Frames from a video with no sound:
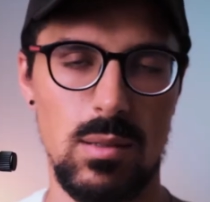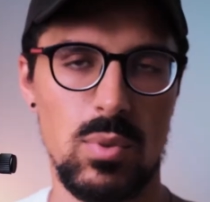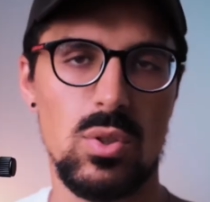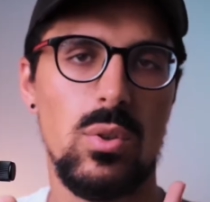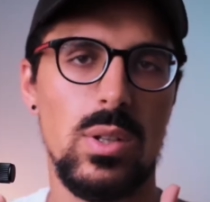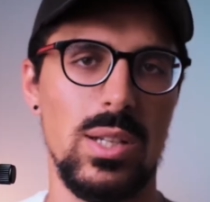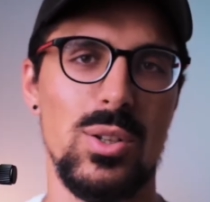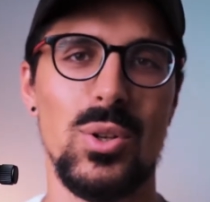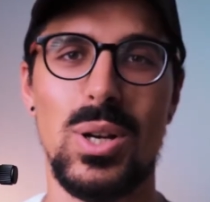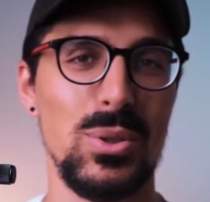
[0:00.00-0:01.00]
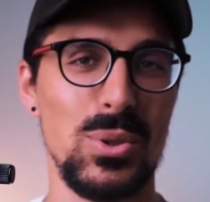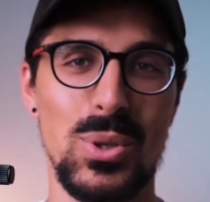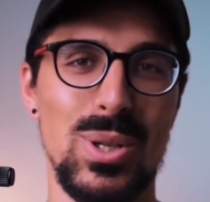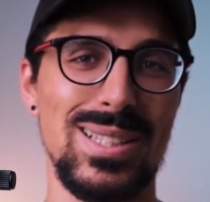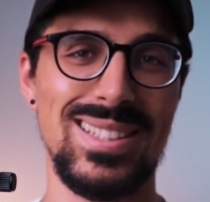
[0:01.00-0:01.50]
I'm sorry, I don't know how to
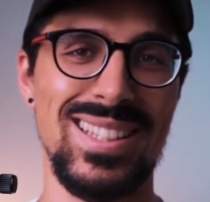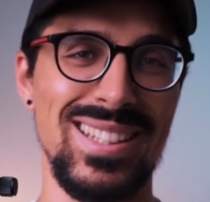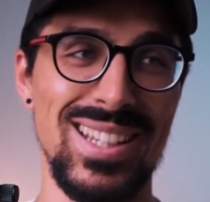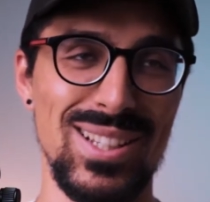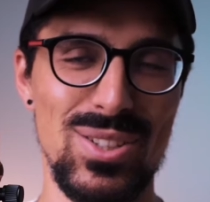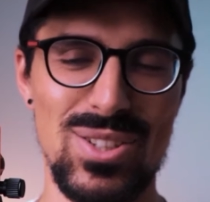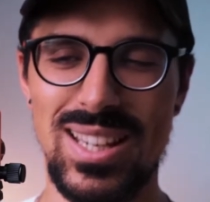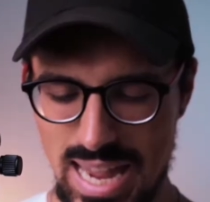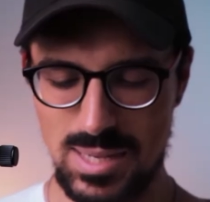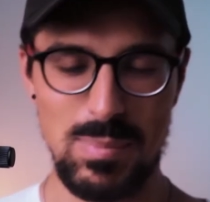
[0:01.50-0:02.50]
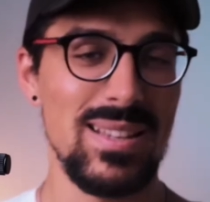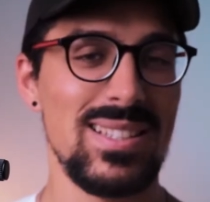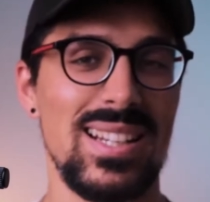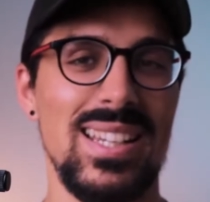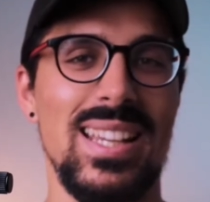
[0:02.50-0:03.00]
call it in English. And
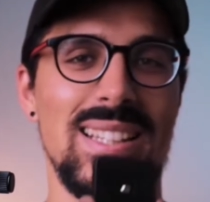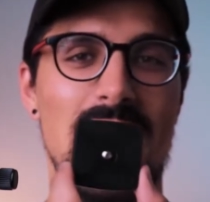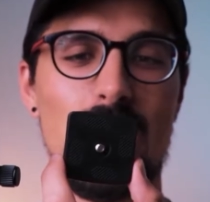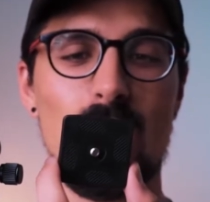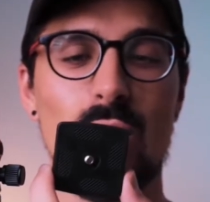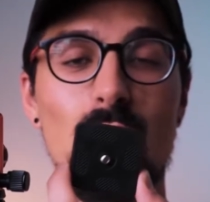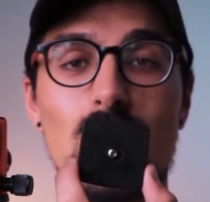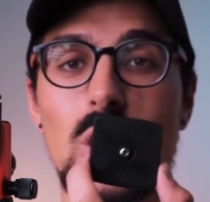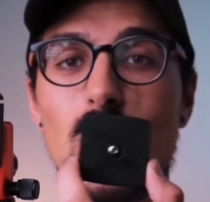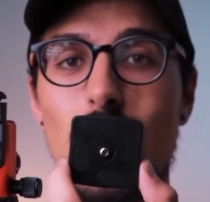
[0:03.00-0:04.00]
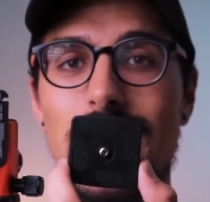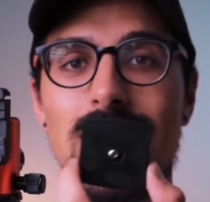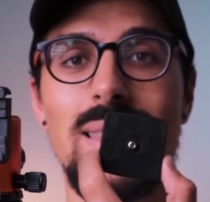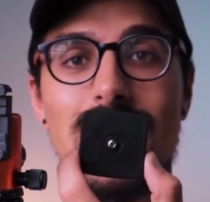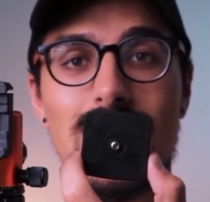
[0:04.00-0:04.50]
basically it allows you to screw
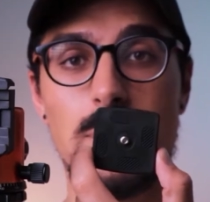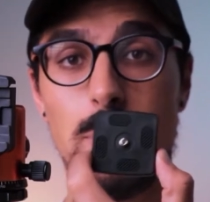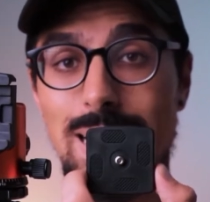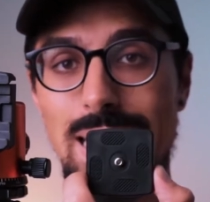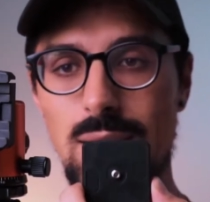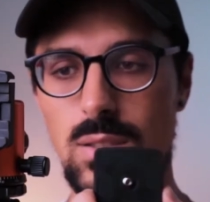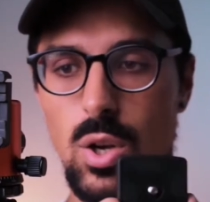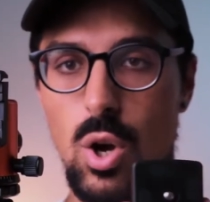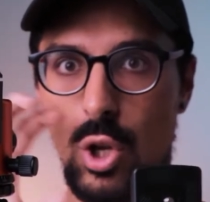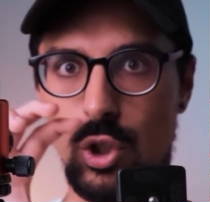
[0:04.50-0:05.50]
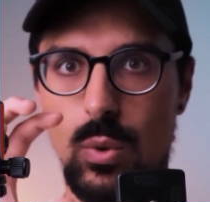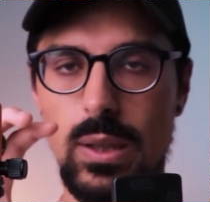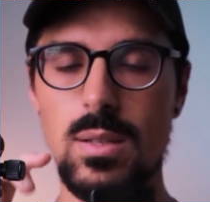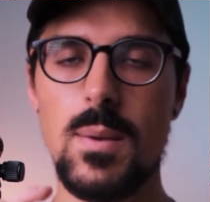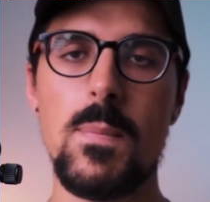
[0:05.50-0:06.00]
in this plate onto it.